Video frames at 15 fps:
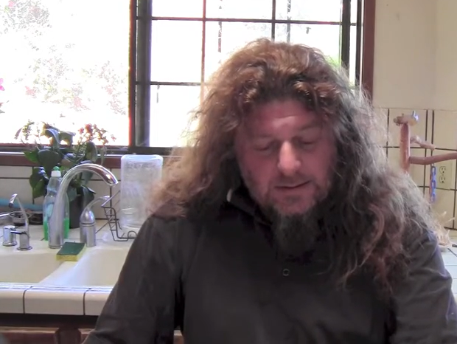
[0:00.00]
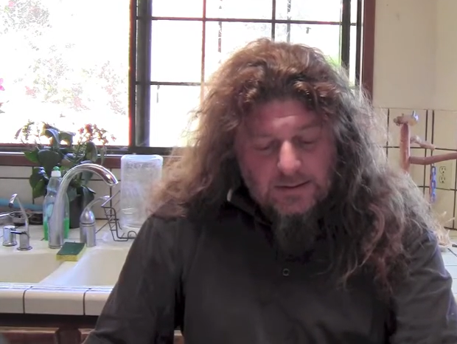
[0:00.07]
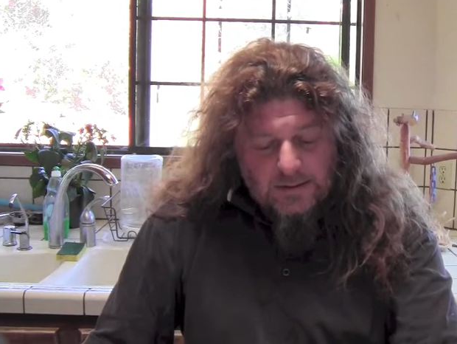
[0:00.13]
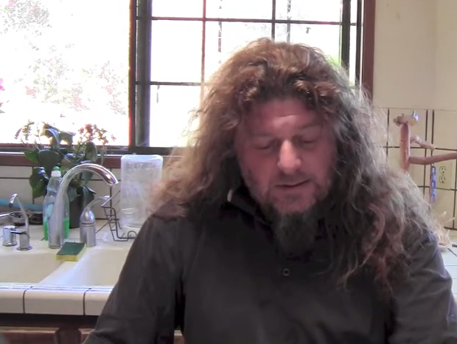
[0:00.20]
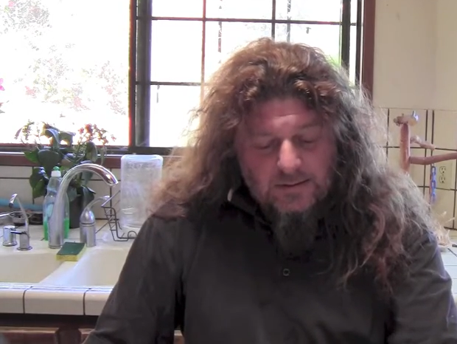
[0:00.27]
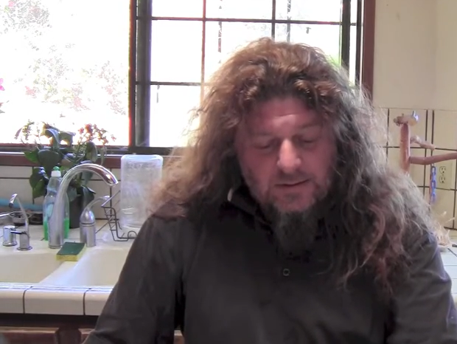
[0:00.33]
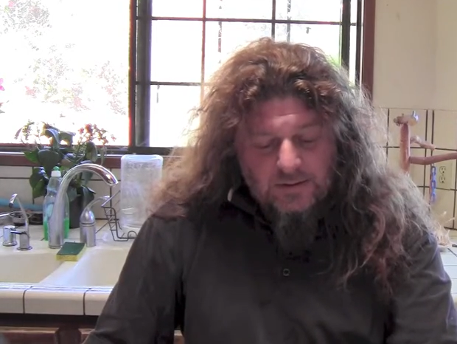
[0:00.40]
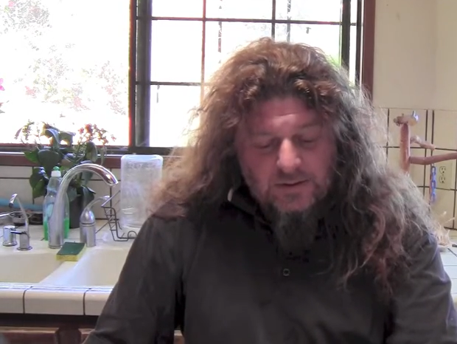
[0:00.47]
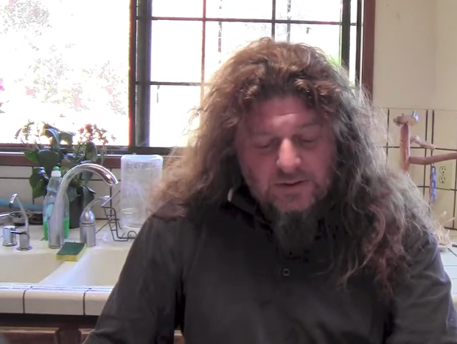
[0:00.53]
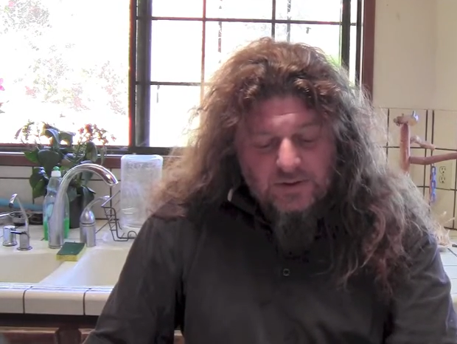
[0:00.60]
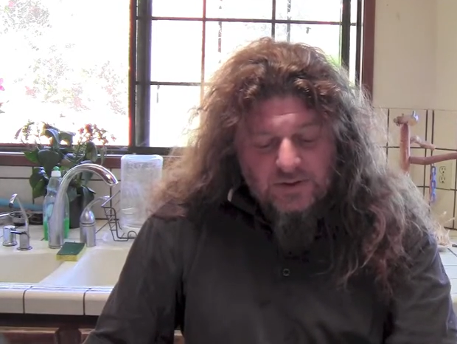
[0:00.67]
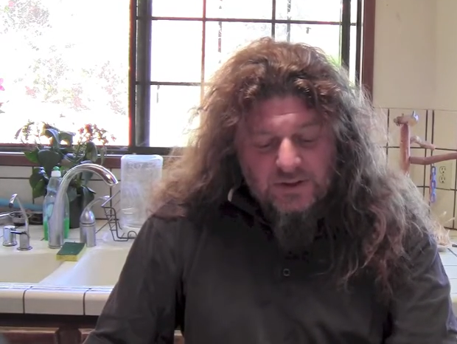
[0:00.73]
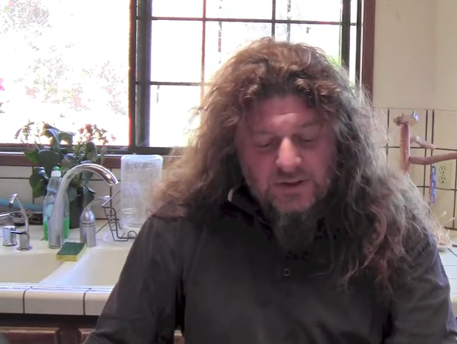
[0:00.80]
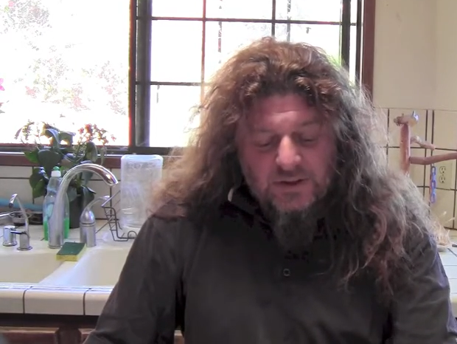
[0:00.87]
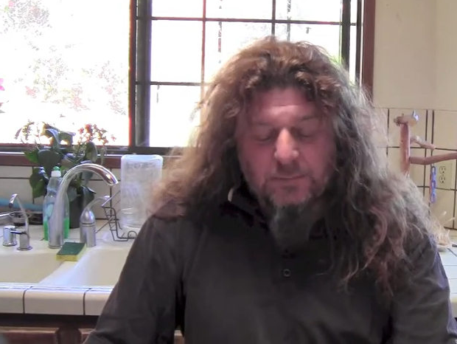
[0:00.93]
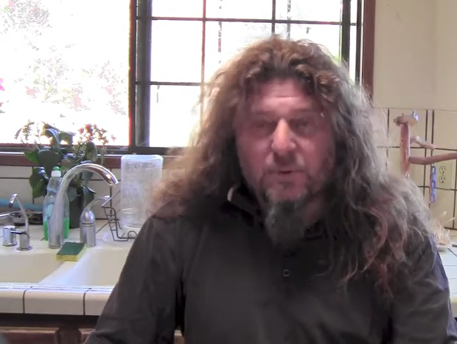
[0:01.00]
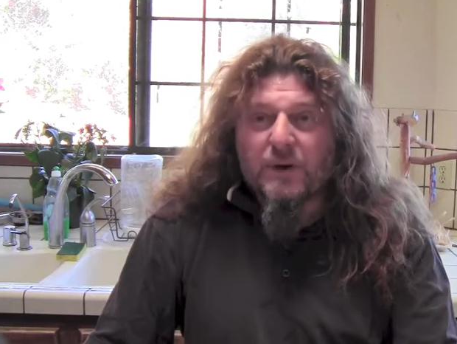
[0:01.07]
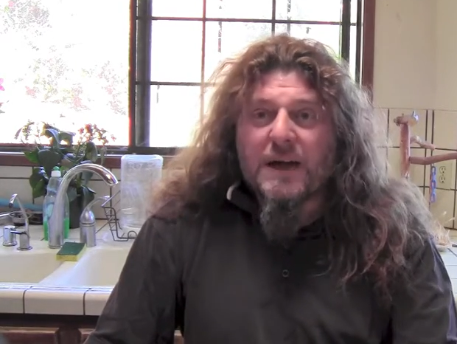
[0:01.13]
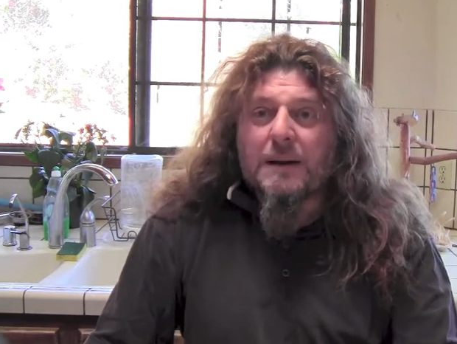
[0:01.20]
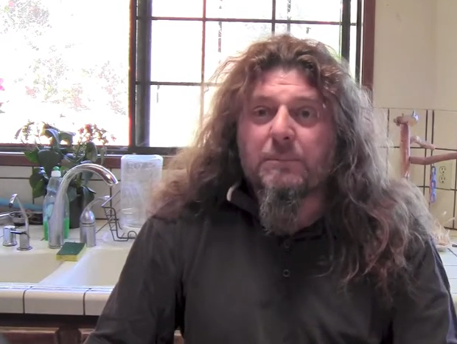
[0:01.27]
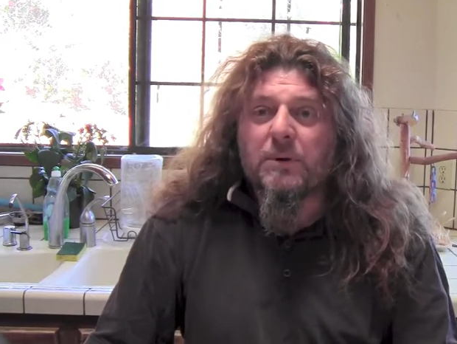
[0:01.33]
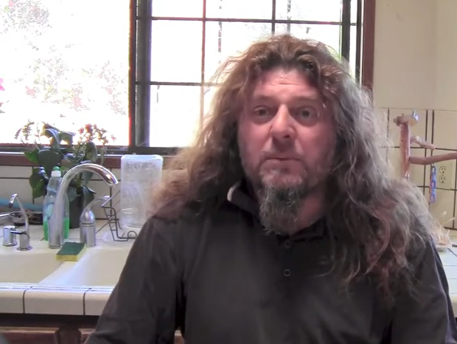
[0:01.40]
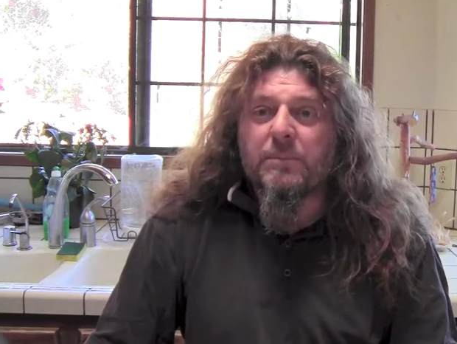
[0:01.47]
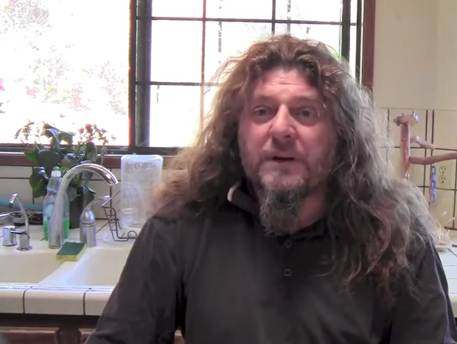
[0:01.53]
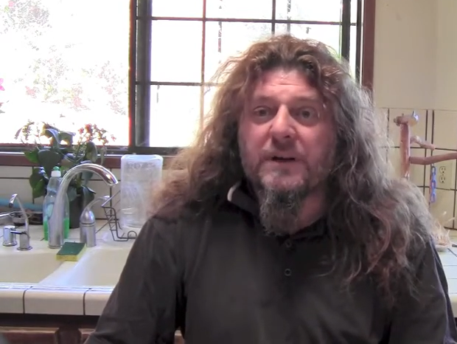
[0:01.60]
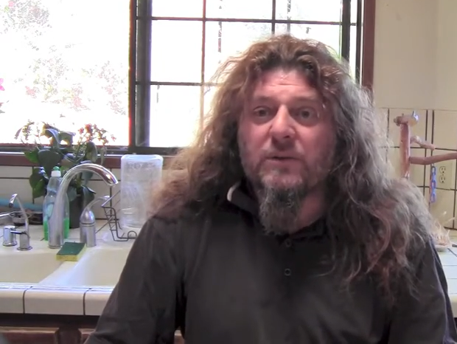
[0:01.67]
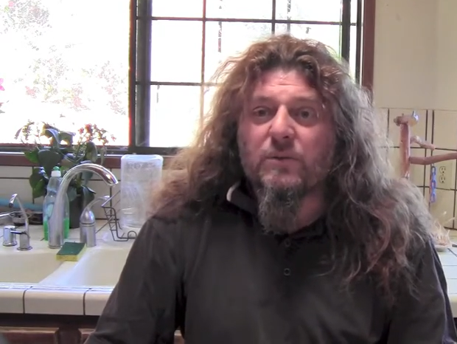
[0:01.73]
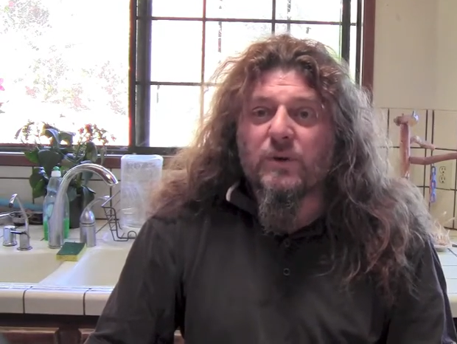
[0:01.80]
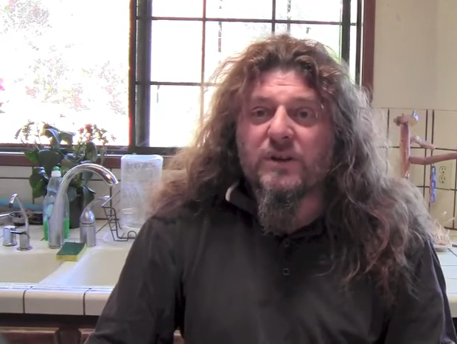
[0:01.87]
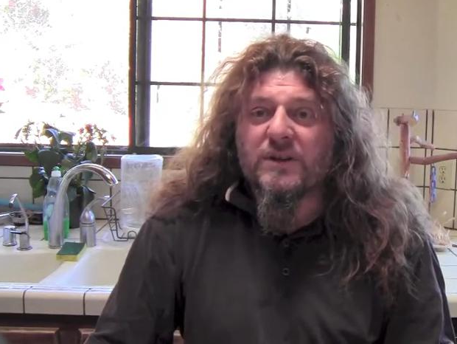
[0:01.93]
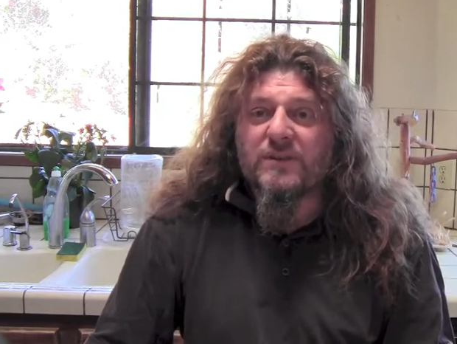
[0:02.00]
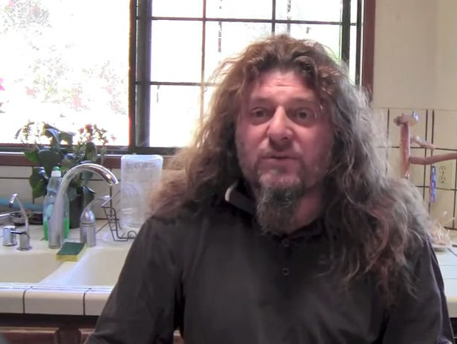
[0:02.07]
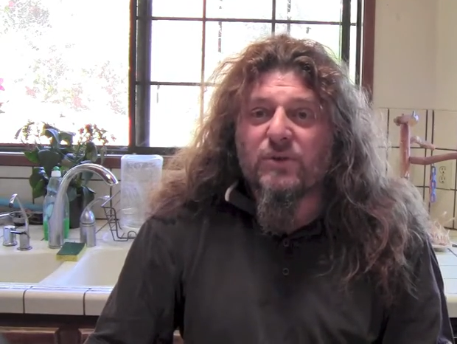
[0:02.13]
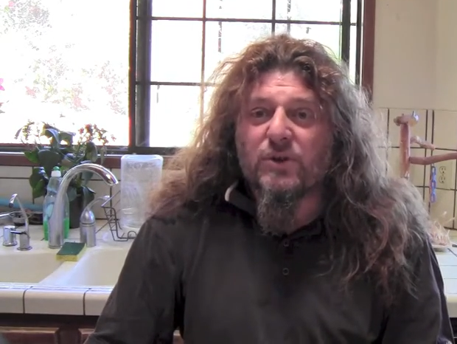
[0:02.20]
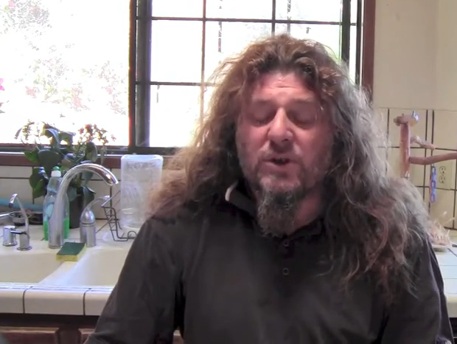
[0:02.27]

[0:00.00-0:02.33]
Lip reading: I think you'd see in the preamble bit what a different